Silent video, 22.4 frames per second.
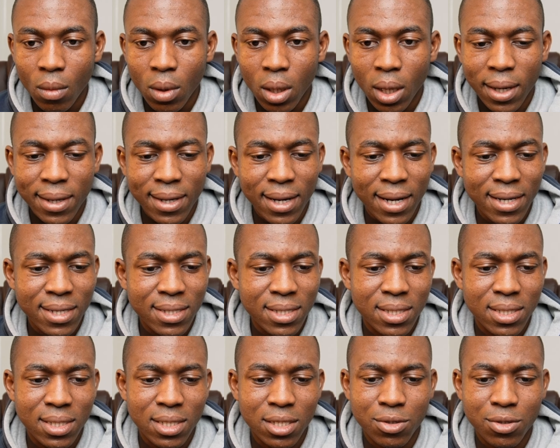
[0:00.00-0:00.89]
Knight
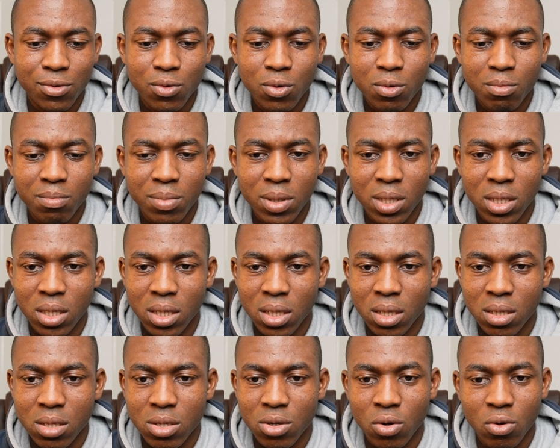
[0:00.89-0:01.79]
e6, rook
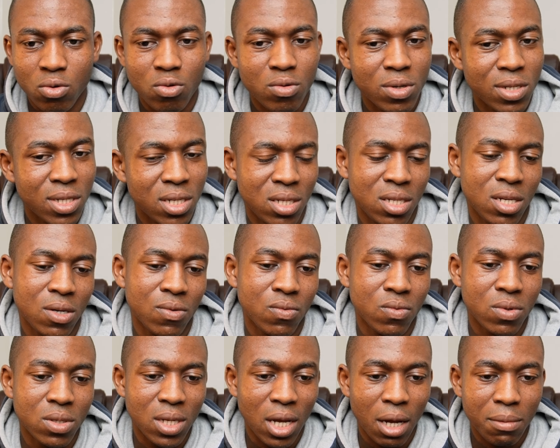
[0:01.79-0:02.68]
b8 or queen
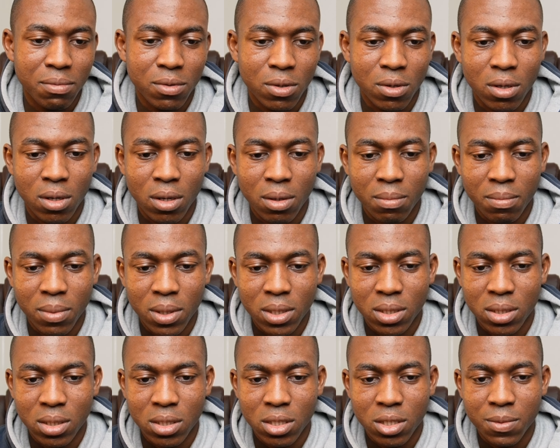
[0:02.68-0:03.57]
c7 is absolutely best
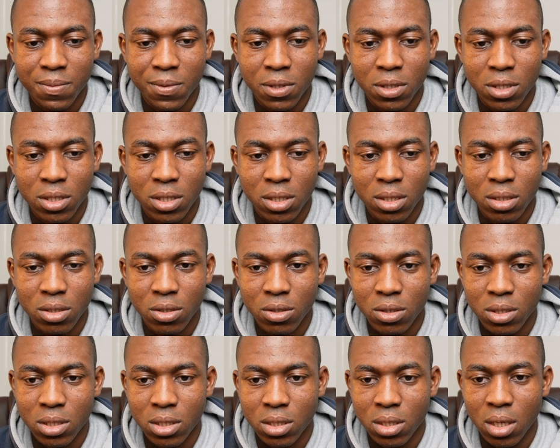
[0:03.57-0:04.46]
in this position.
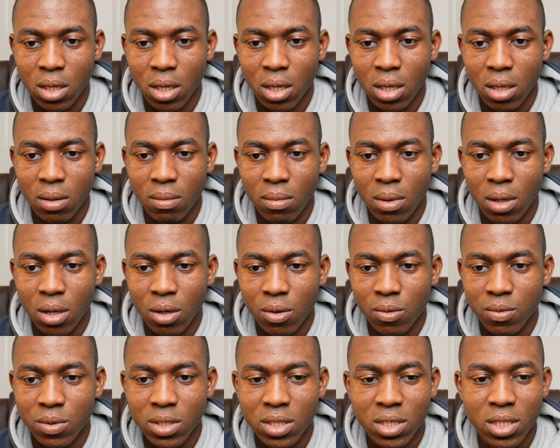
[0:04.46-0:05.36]
Just
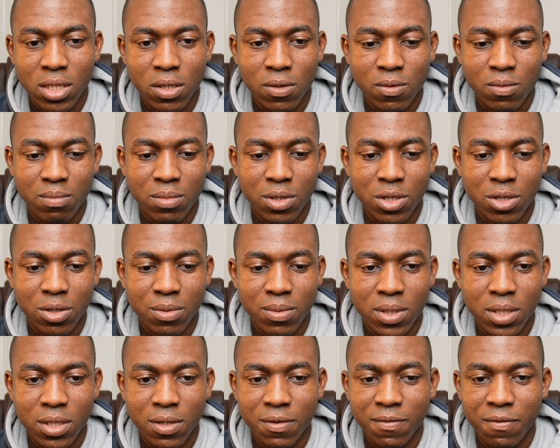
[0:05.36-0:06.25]
queen c7, bishop
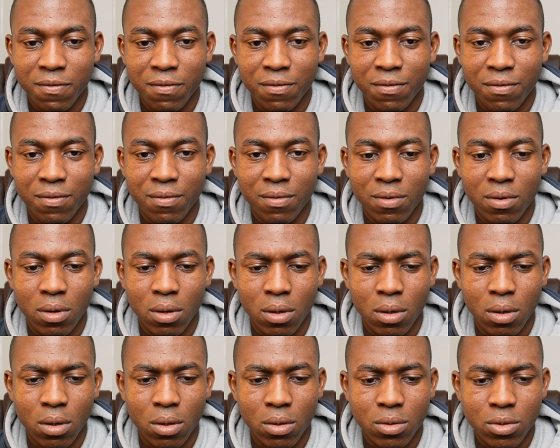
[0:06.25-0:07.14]
c4.
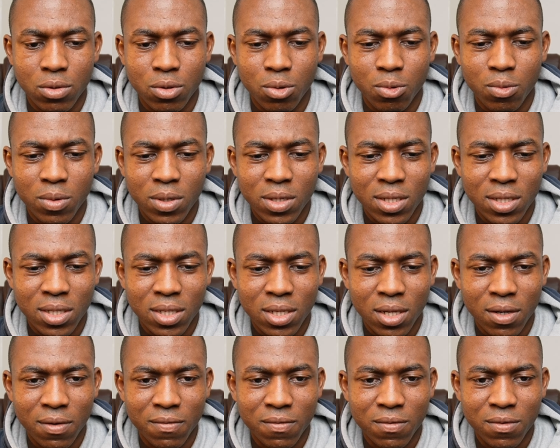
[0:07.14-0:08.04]
So queen
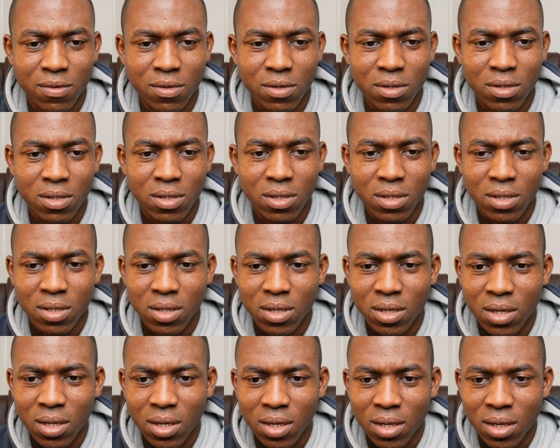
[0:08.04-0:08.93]
c7
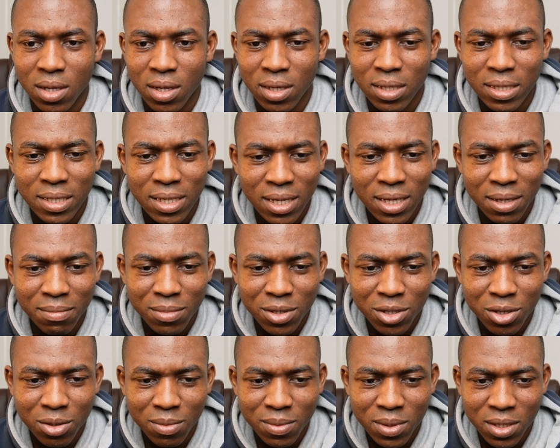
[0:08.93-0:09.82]
is saying
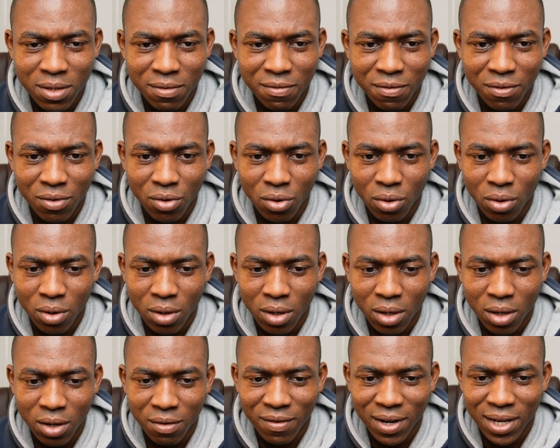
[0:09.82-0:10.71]
bishop c4.
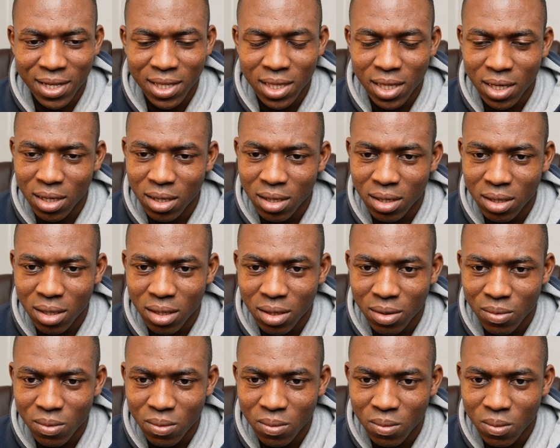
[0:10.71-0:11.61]
If I take,
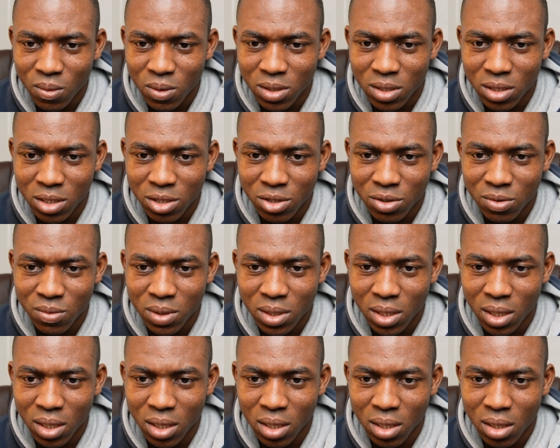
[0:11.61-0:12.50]
what's the issue with
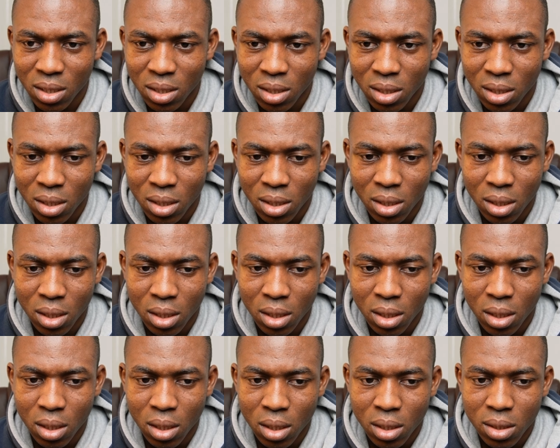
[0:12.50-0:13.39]
taking?
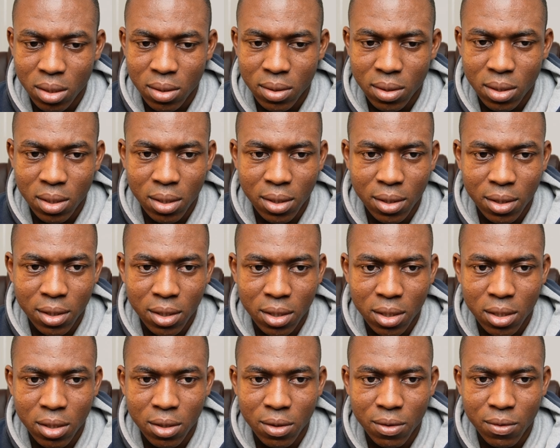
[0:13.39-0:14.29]

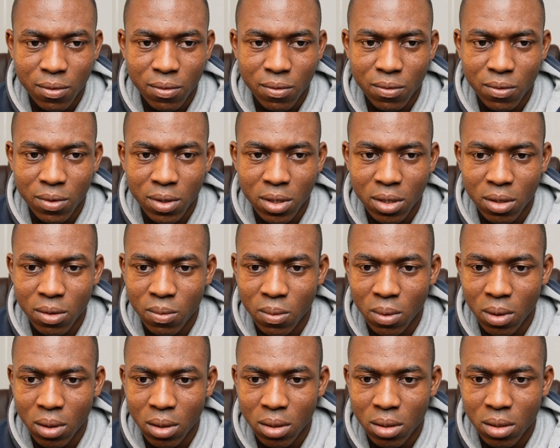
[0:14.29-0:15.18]
Take rook
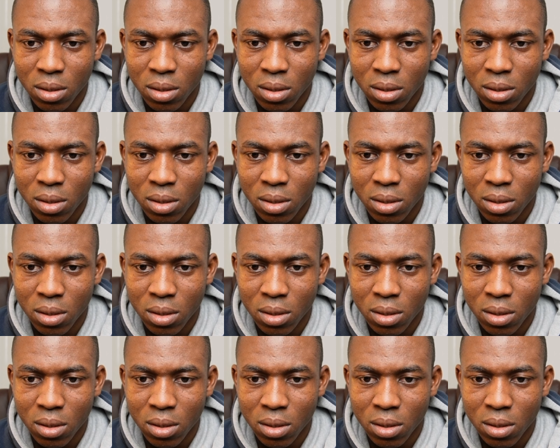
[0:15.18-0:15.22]
e1,